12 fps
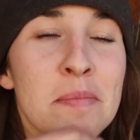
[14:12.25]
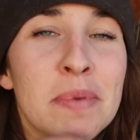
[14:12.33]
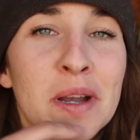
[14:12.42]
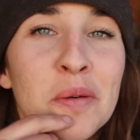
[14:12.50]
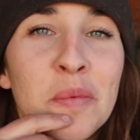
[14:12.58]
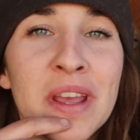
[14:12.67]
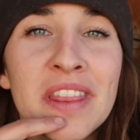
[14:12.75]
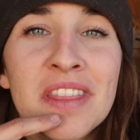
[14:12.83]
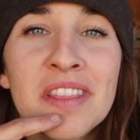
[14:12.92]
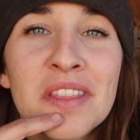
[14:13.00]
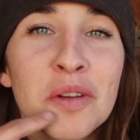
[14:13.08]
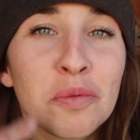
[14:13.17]
But with
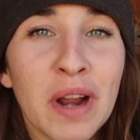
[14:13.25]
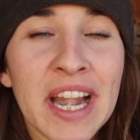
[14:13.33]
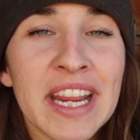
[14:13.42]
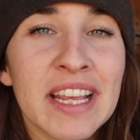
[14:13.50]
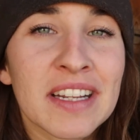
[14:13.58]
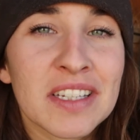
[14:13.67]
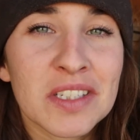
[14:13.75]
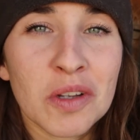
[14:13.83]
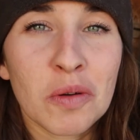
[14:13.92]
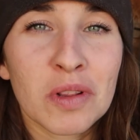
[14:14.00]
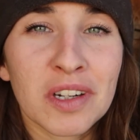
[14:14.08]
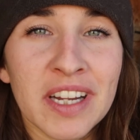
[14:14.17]
the radiant
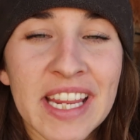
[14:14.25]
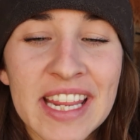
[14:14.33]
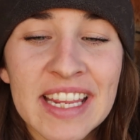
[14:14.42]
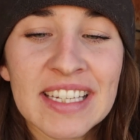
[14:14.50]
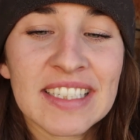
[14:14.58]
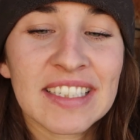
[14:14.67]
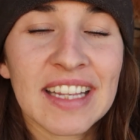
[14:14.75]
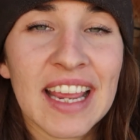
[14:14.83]
solar heat